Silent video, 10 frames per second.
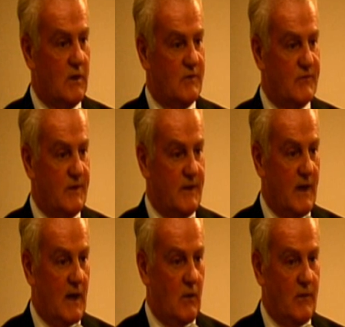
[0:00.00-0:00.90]
in the city
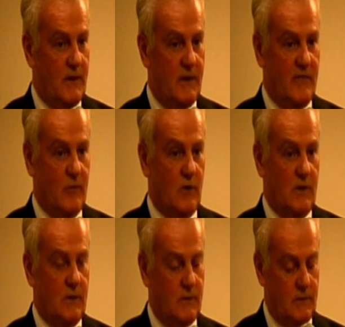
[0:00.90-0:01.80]
now, and that
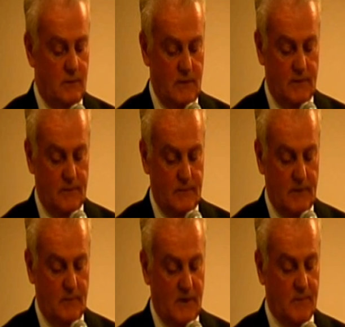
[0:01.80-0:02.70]
everyone, that
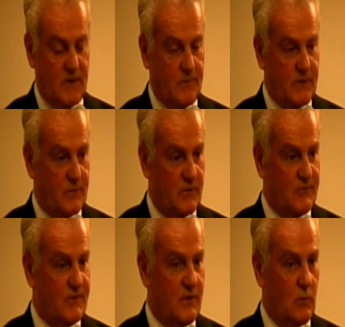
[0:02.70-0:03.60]
many people in the
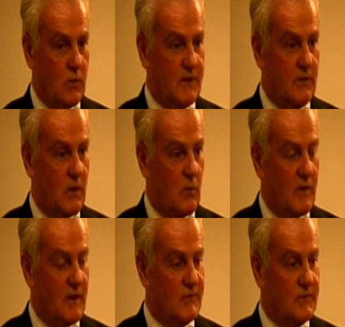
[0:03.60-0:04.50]
city are working on
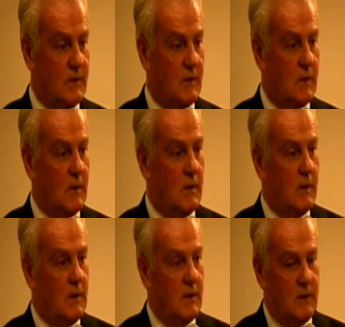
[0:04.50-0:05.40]
with us,
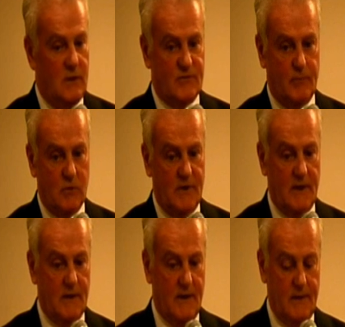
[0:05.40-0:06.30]
is a
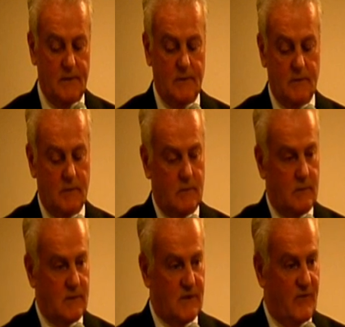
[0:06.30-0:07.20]
plan that is
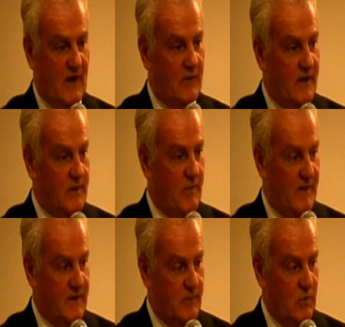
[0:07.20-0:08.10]
validated by
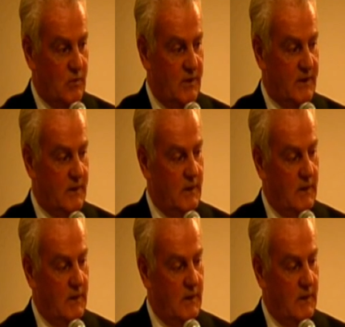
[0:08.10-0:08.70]
the community.